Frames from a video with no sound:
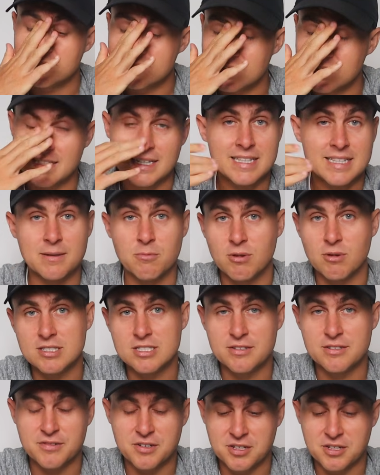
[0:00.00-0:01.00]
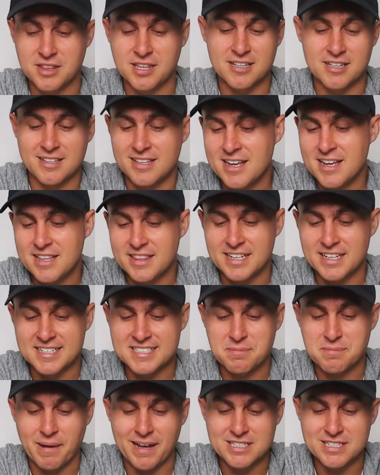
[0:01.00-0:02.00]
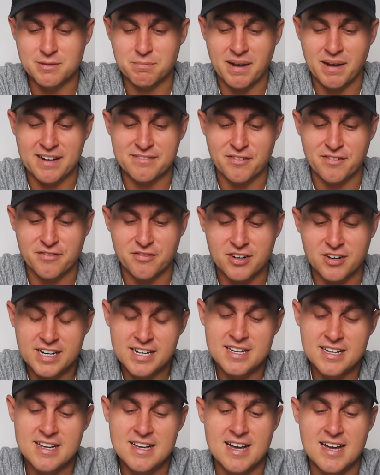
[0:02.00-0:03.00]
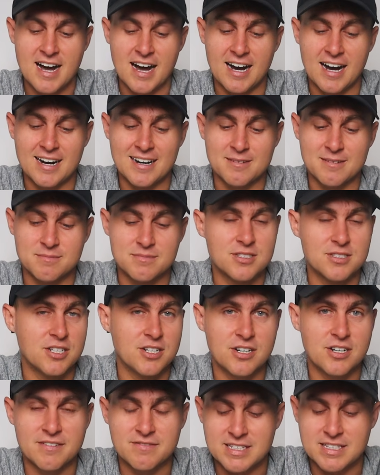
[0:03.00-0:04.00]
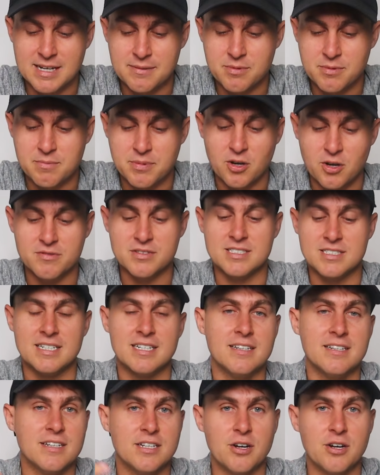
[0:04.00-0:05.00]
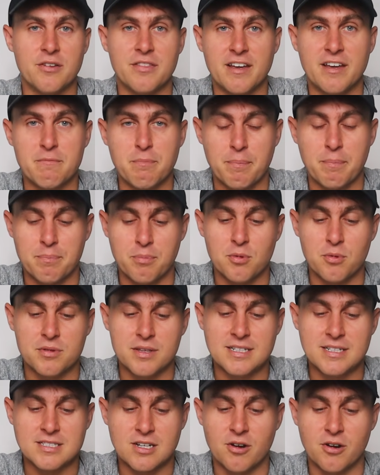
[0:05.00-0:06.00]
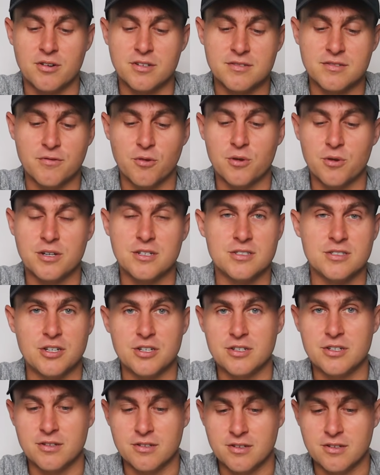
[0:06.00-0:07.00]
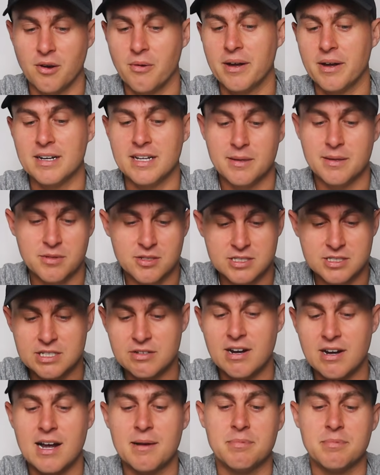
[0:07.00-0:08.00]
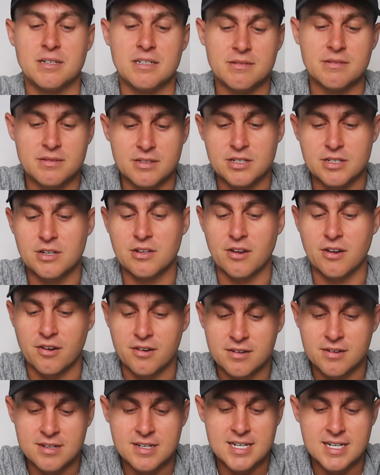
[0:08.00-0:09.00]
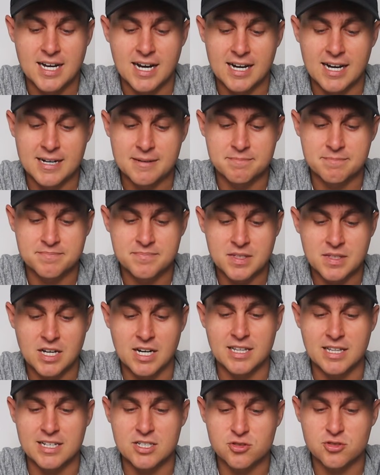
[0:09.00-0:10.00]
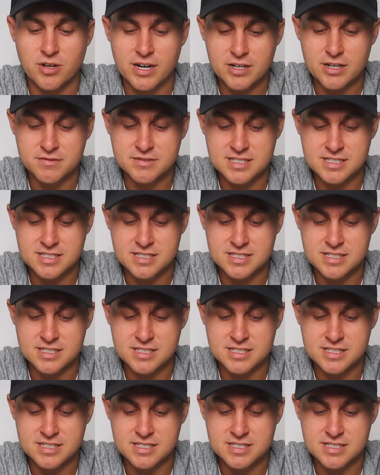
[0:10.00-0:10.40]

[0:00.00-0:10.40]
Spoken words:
delete them once you've got the expansion pack for free. So you don't have to keep them, but obviously they've bought these codes for you, so you can go ahead and keep using their app, and kind of like a trade-off